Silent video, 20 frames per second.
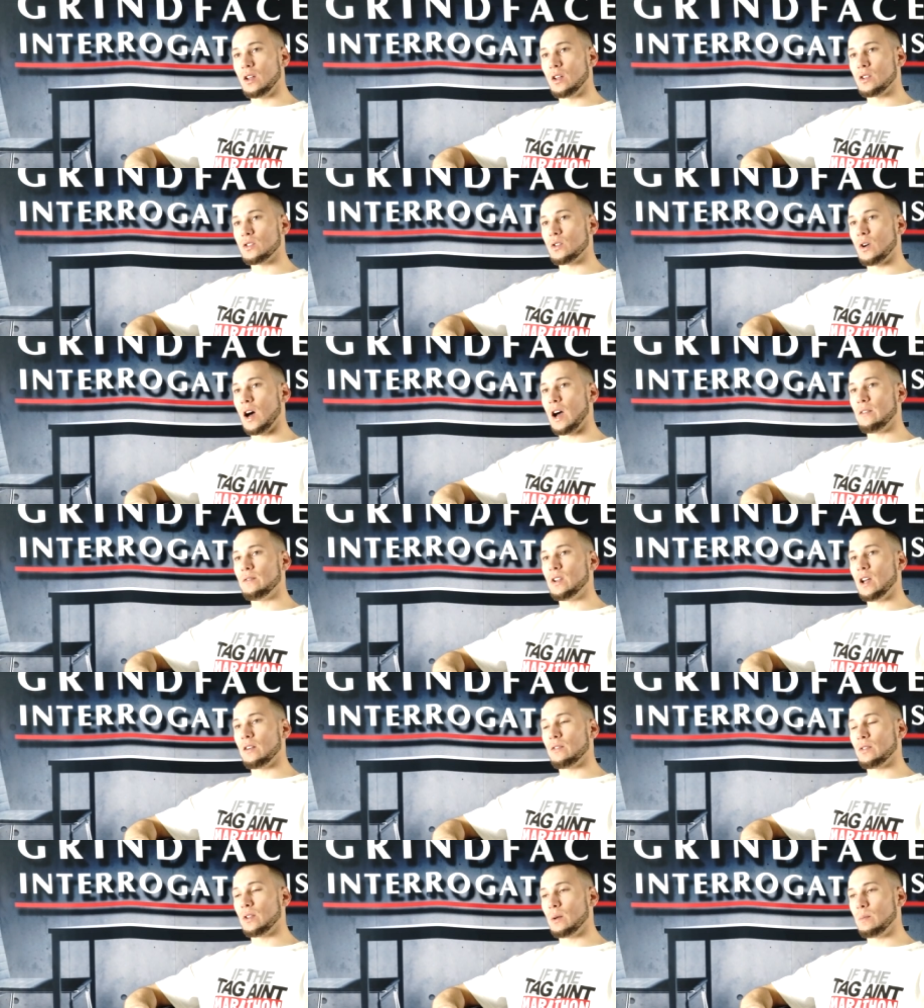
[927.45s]
So I've
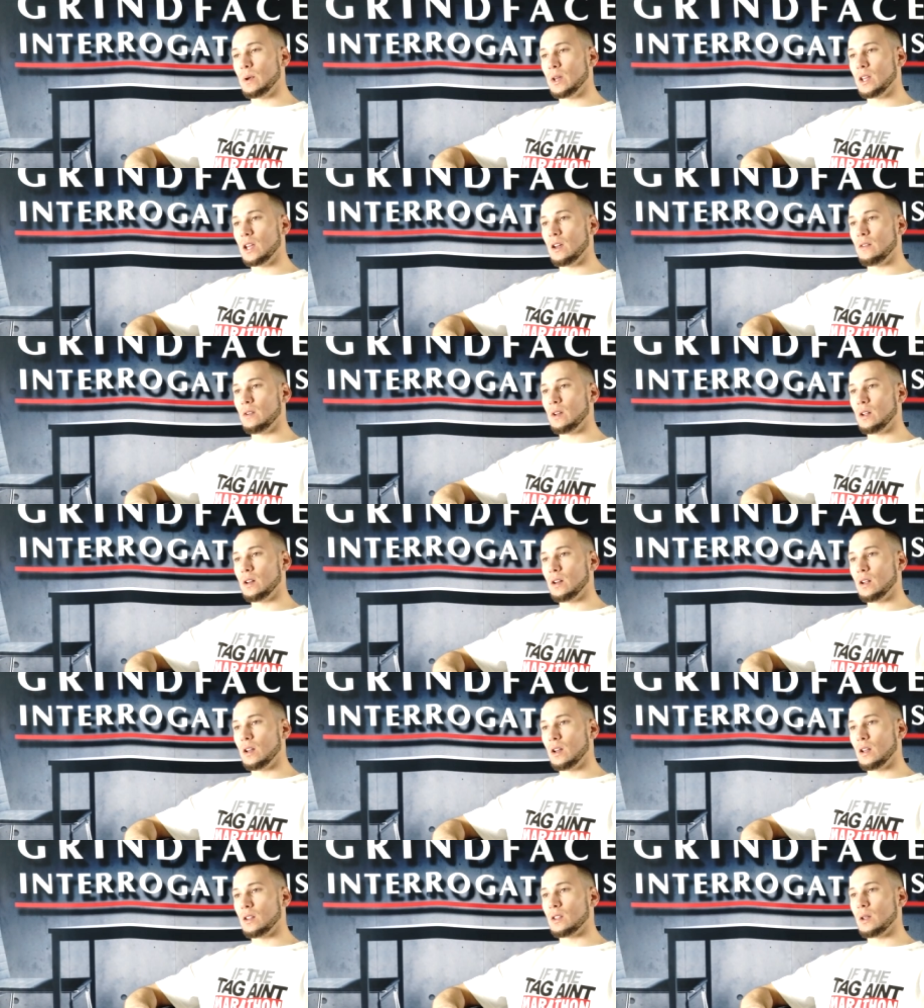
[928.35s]
definitely been given
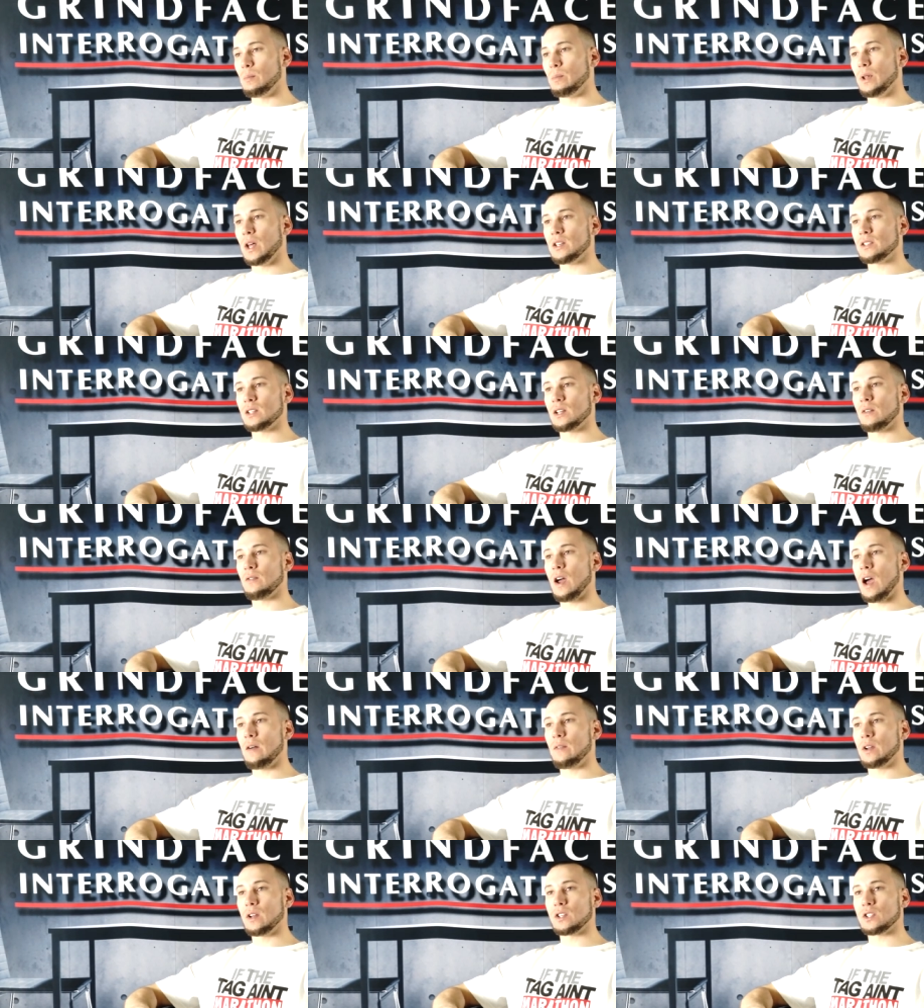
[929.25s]
the blessing of
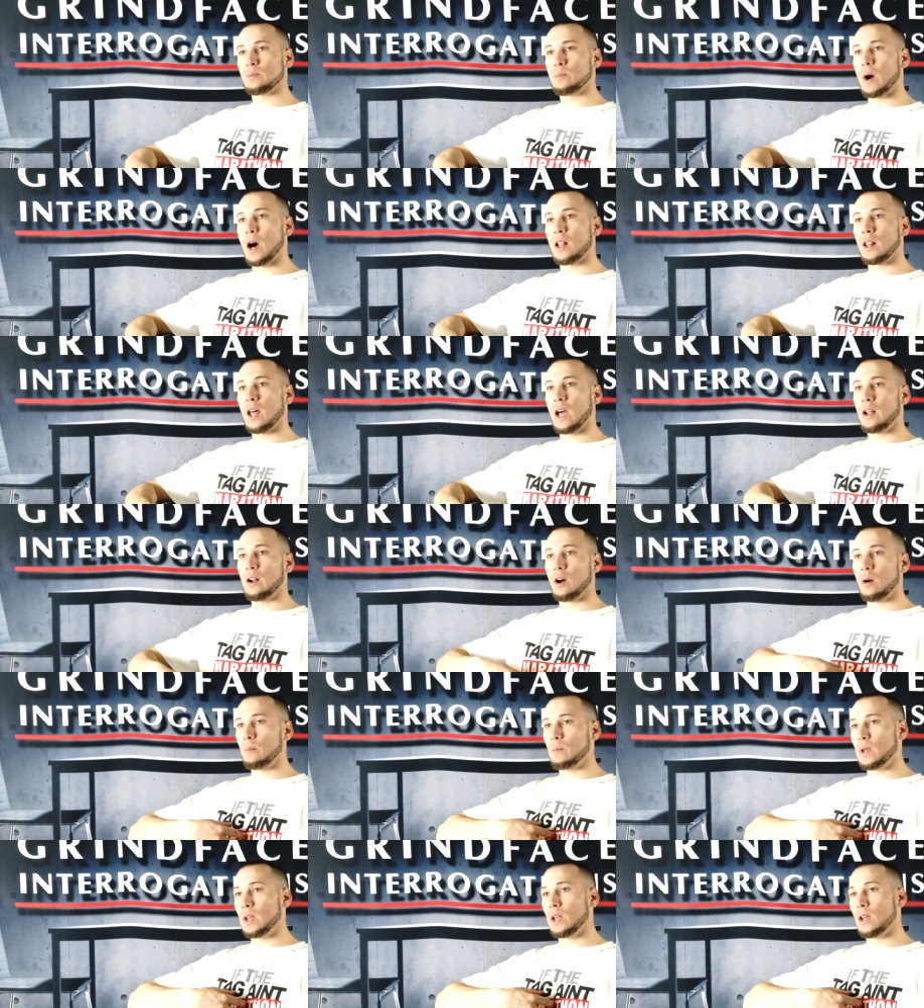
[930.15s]
having a spotlight
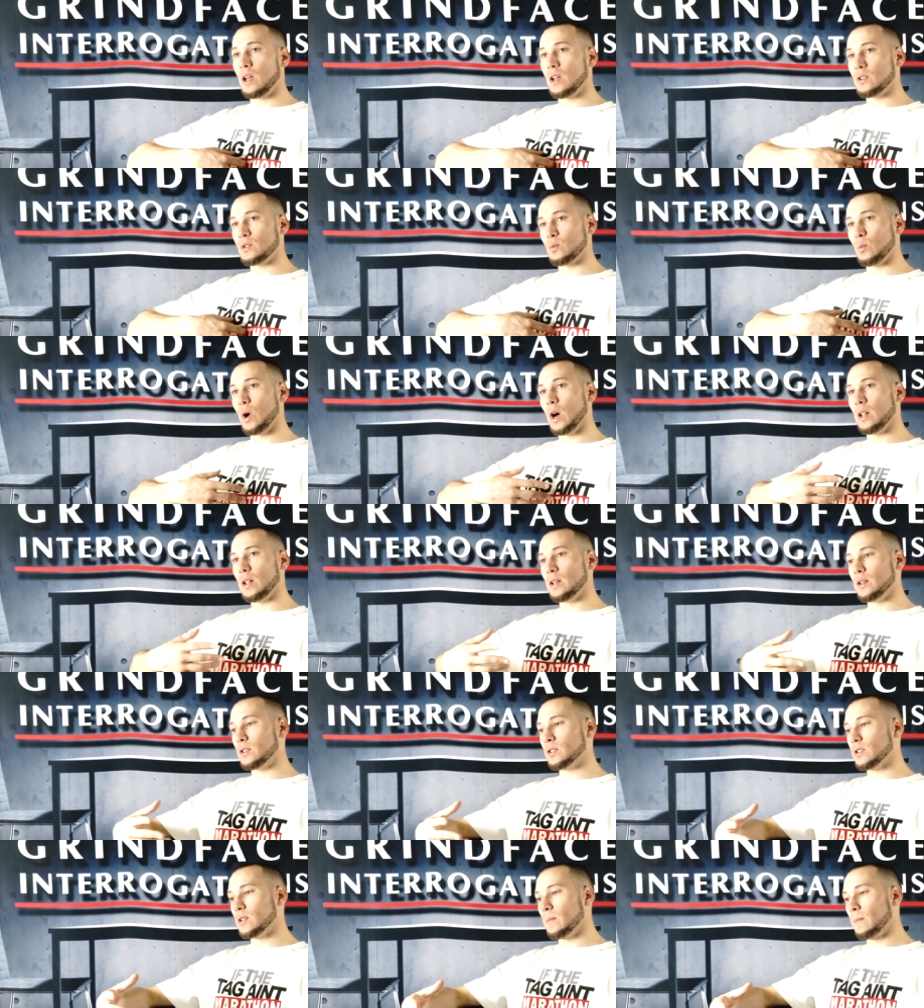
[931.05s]
on me as well
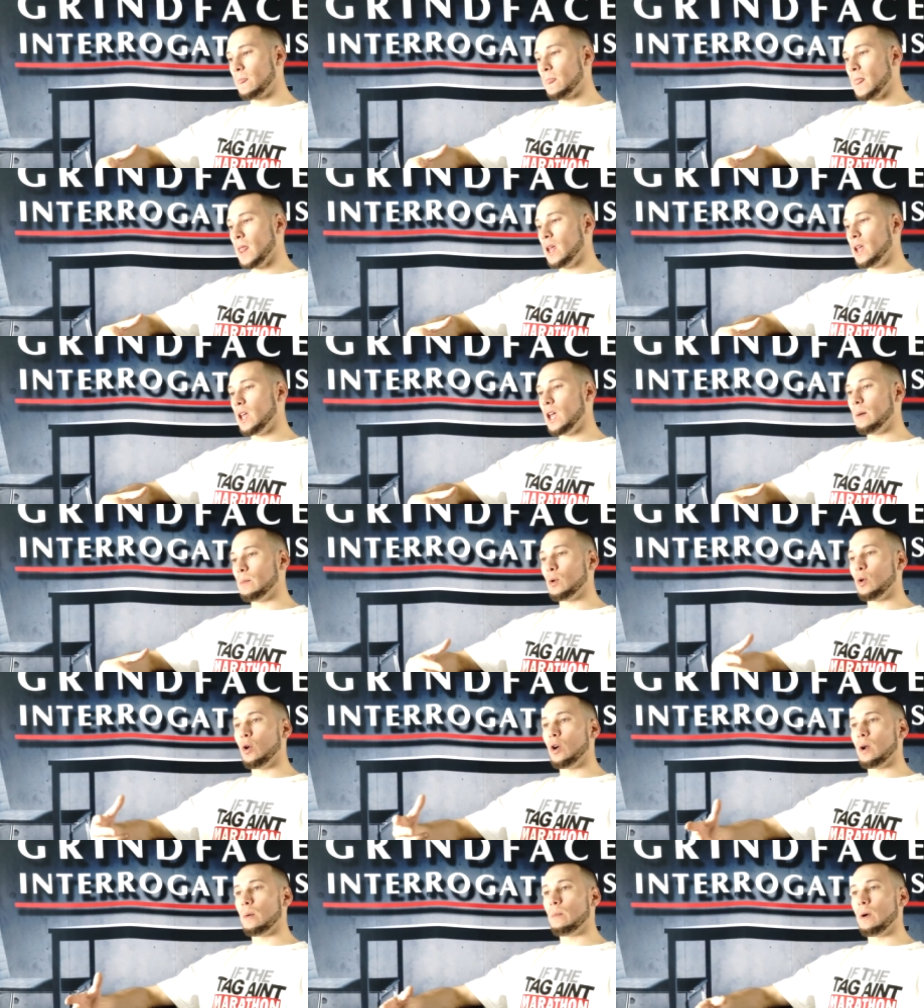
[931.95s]
as him
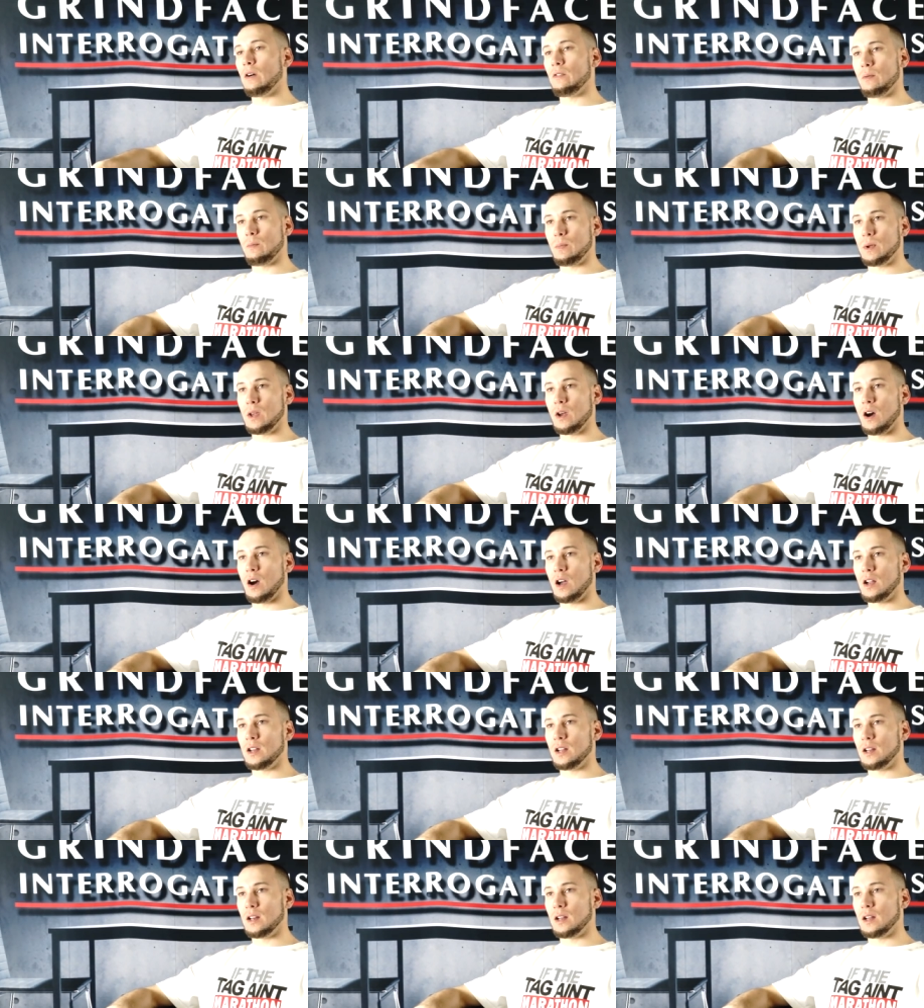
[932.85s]
going above and
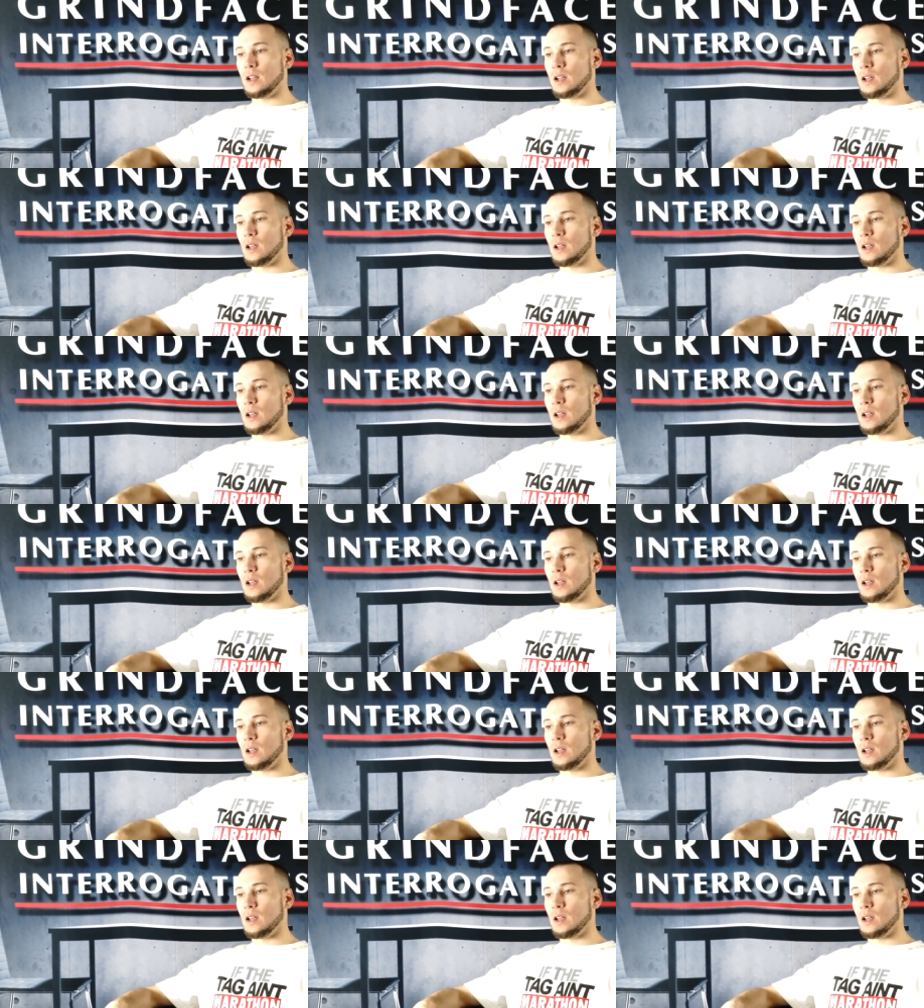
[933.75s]
beyond and